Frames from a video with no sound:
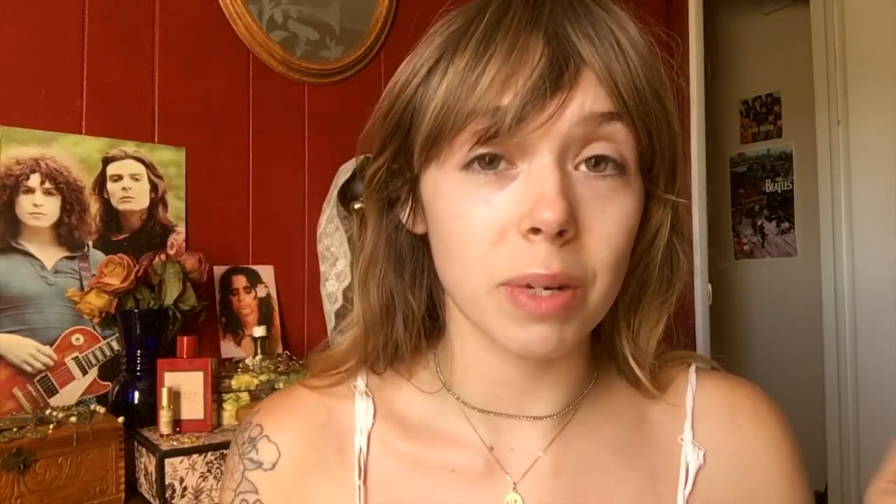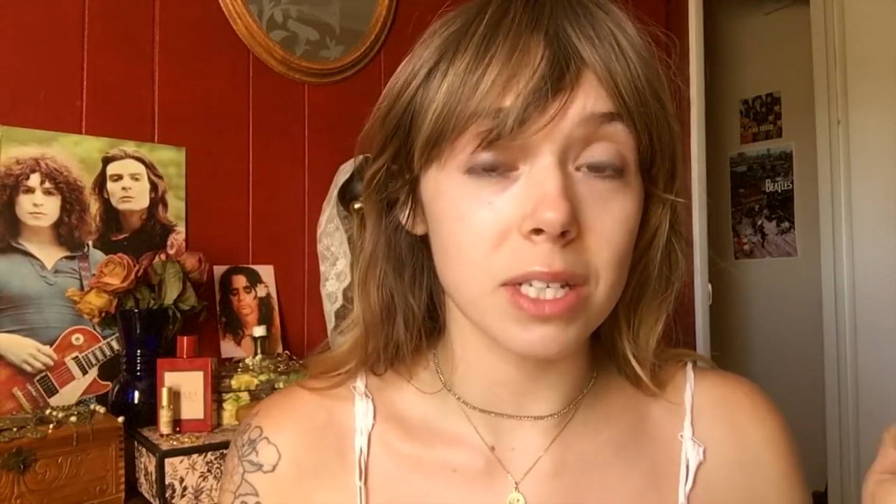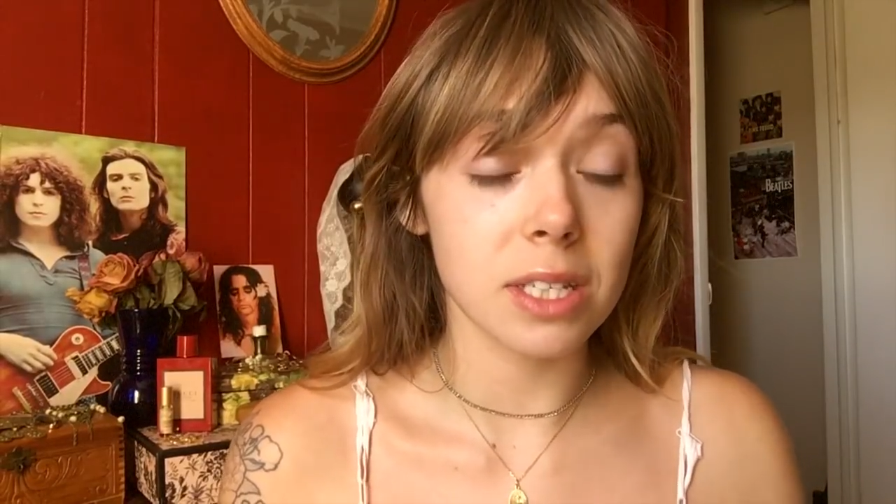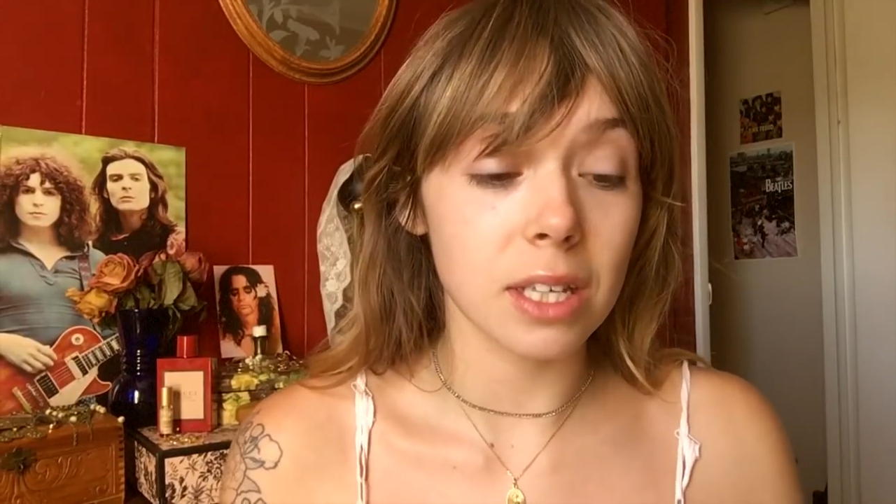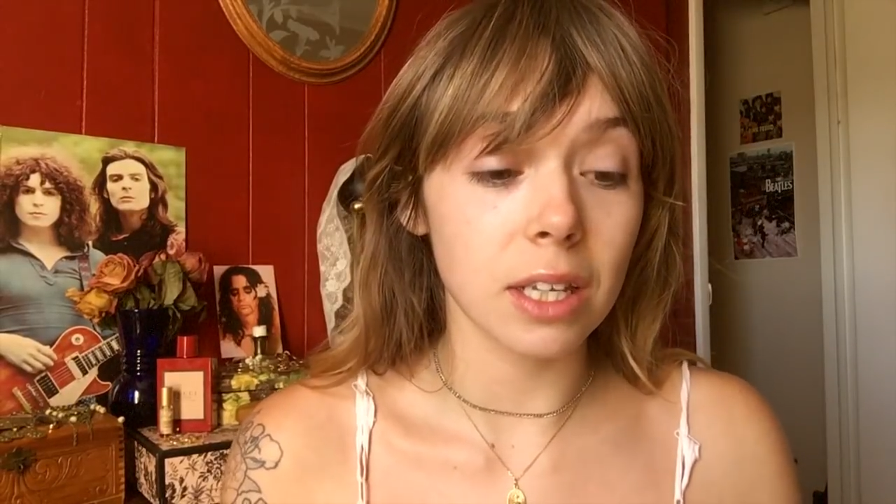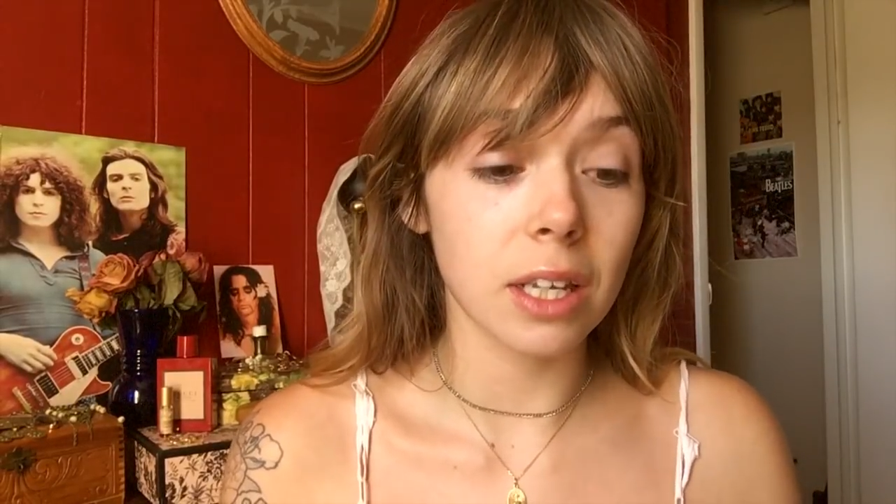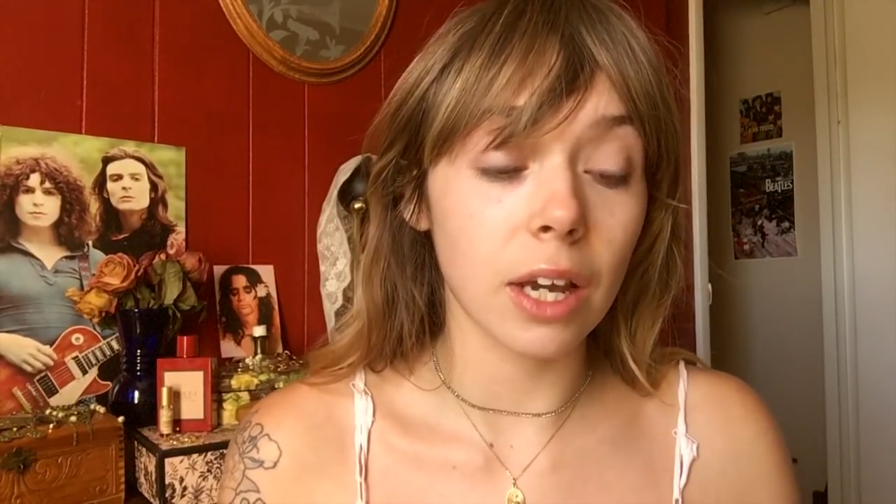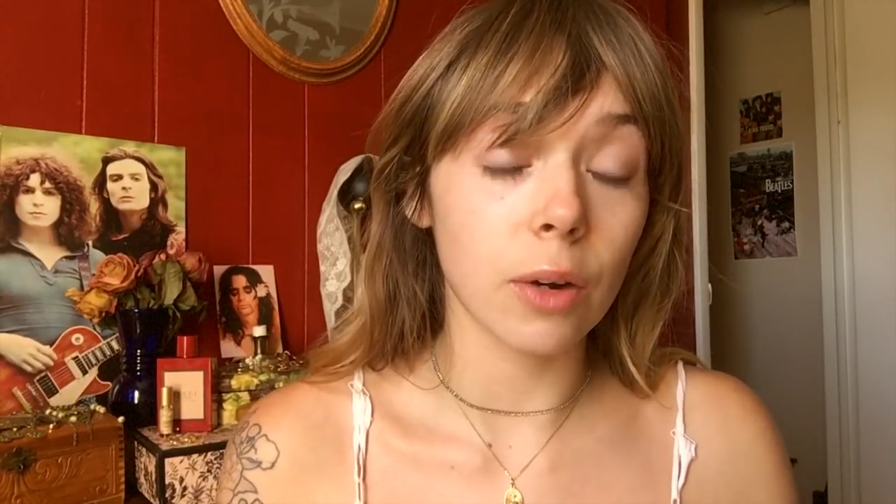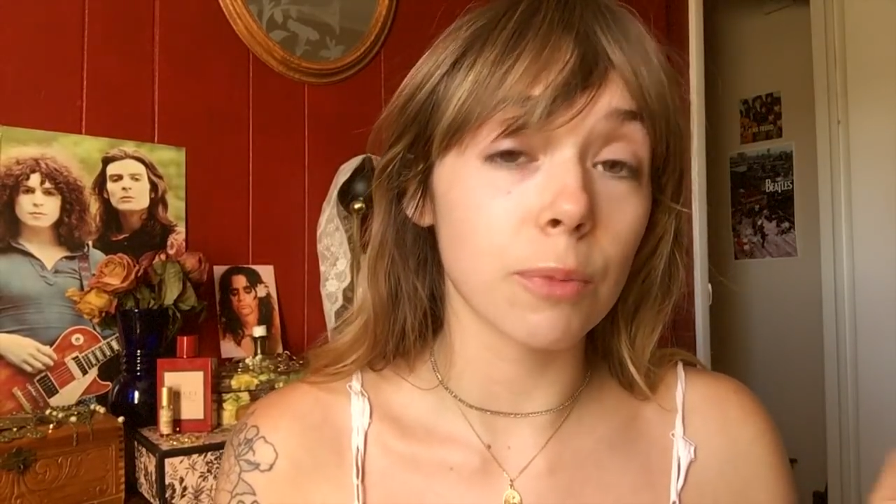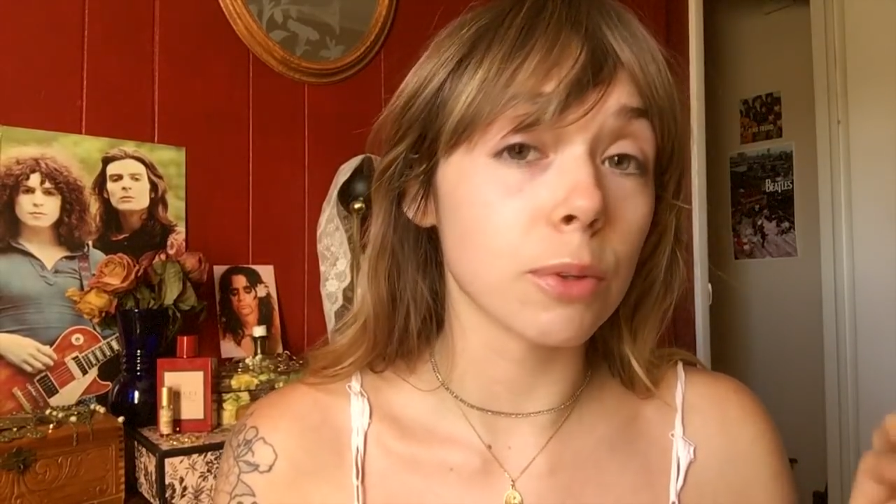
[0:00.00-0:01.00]
my
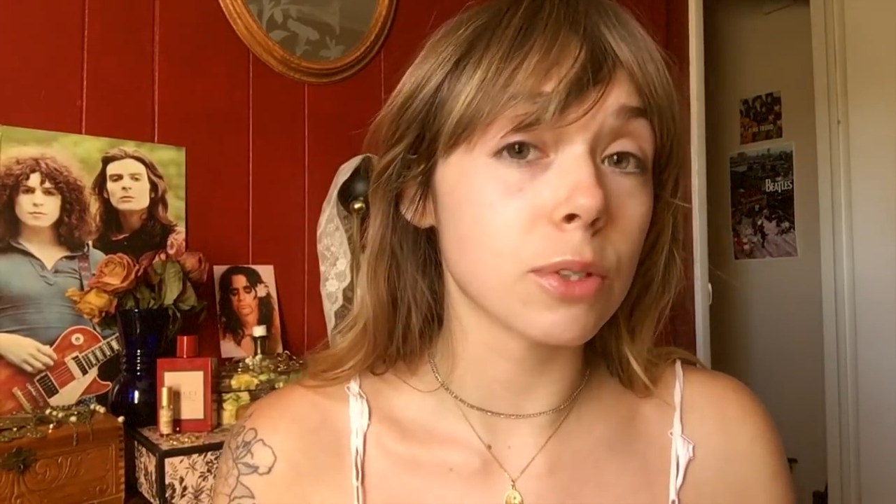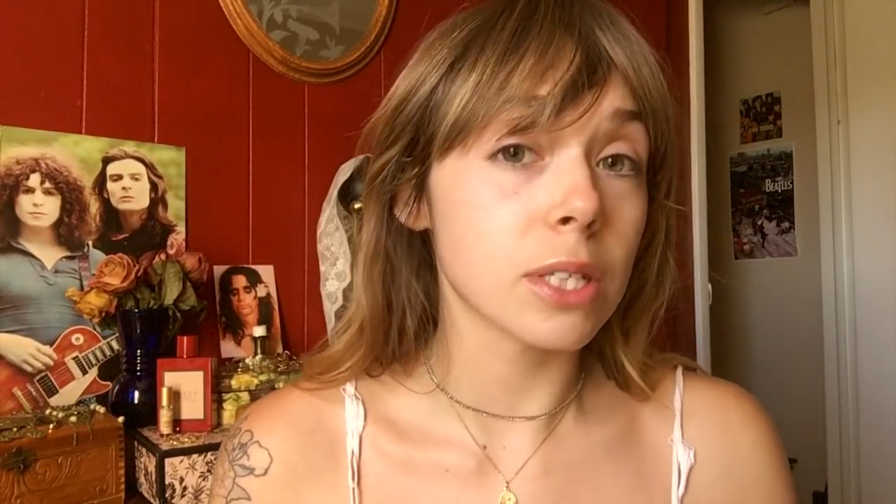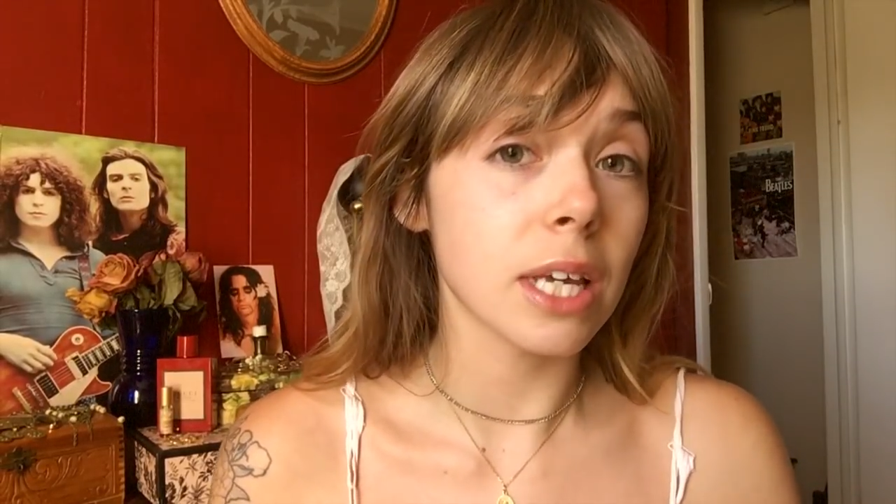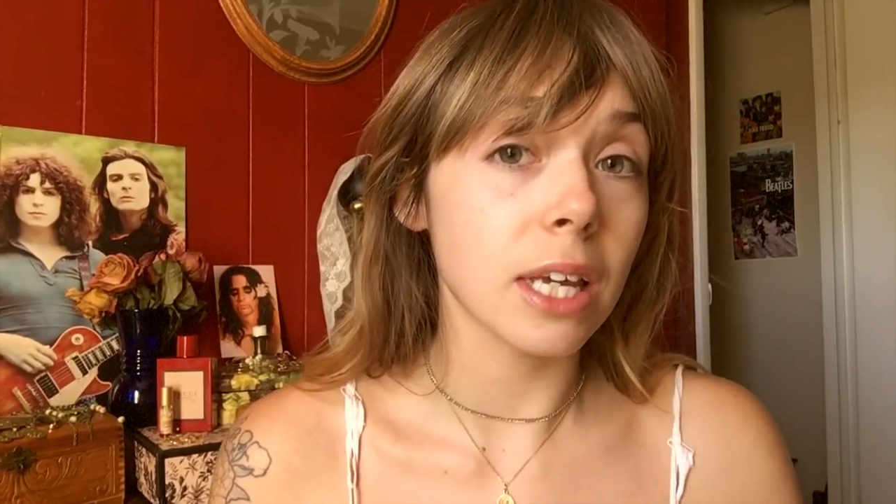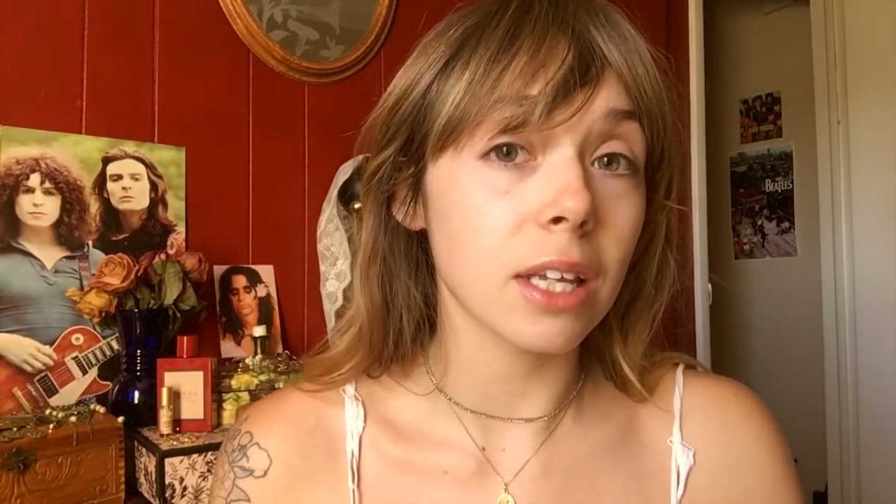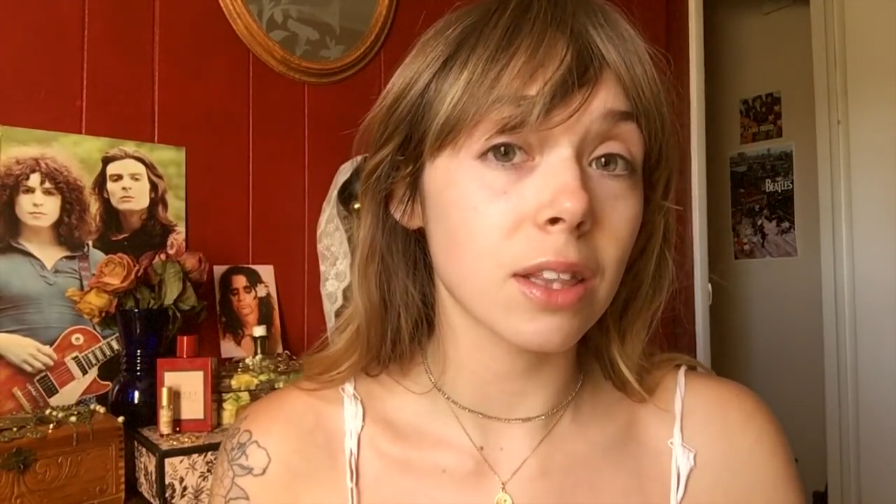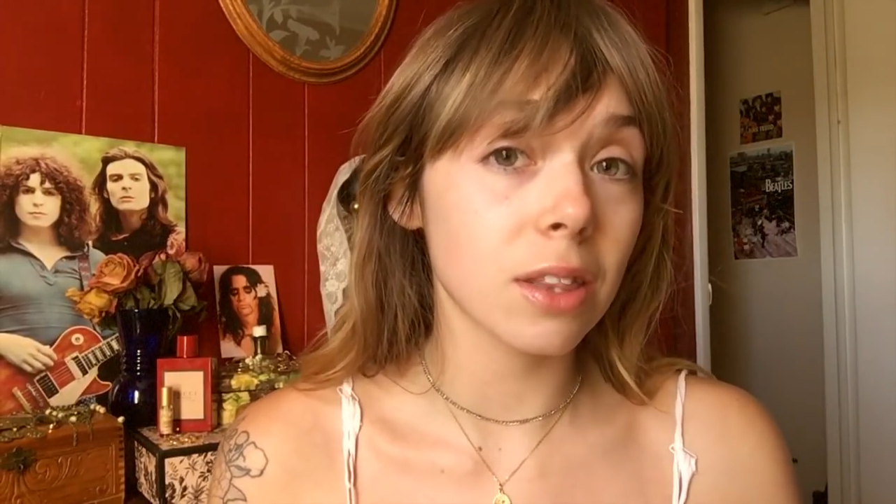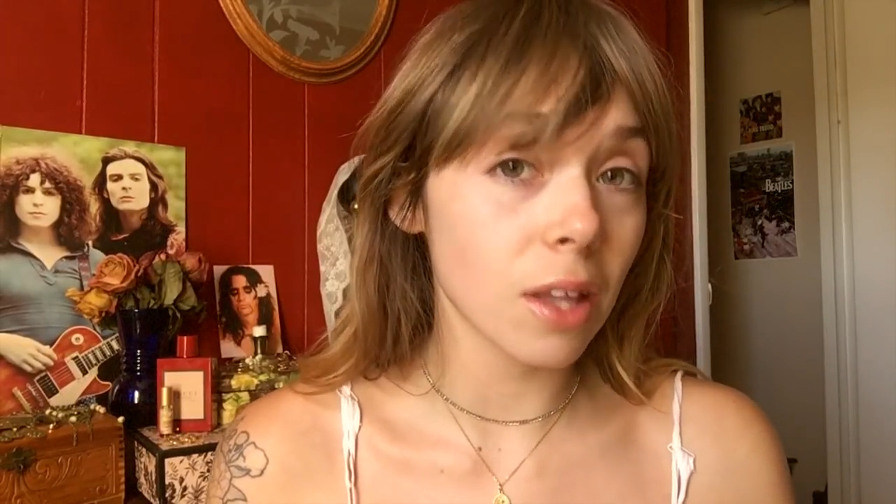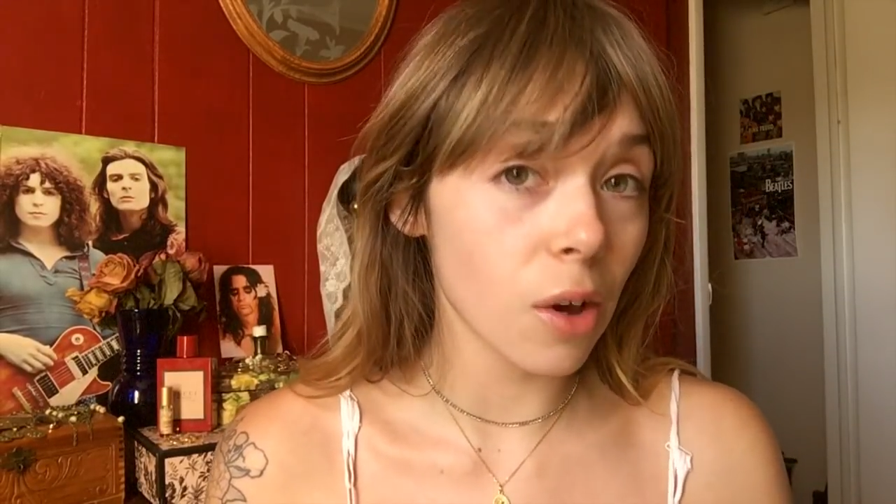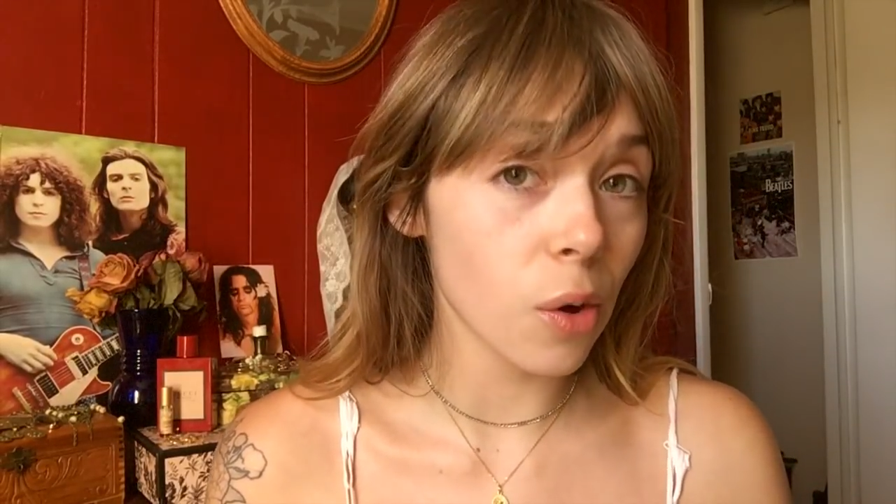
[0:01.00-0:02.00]
skincare routine
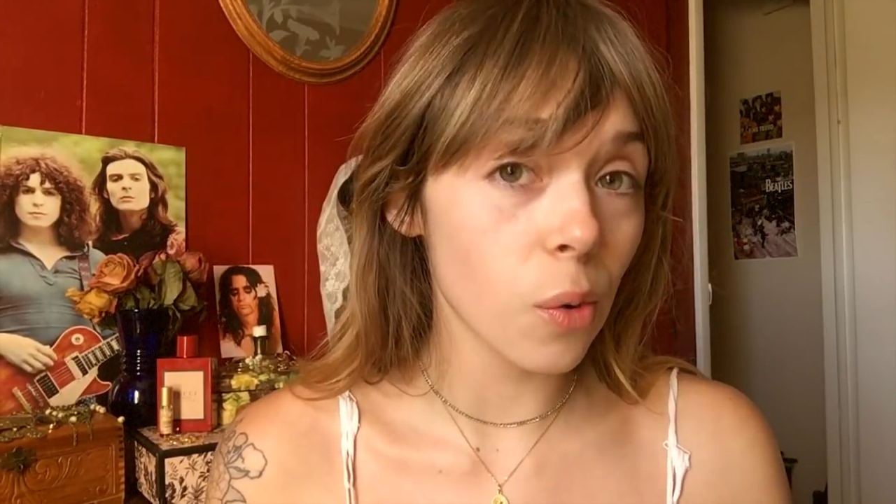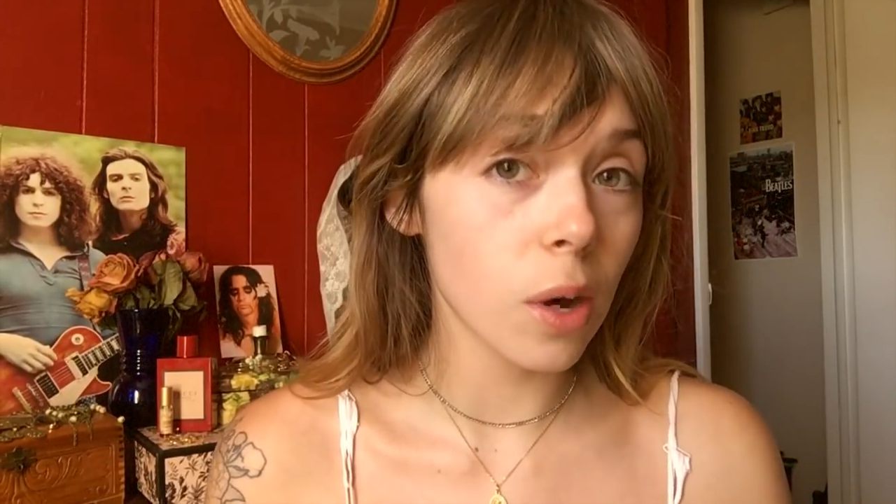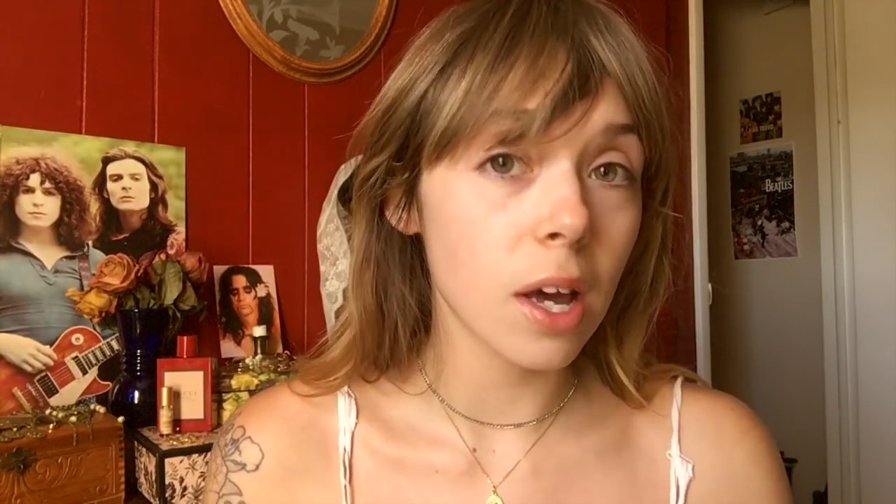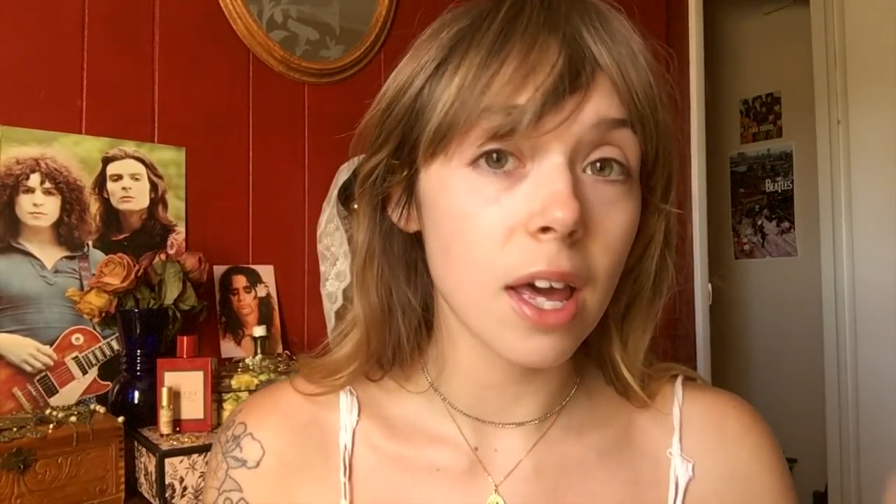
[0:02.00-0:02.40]
though.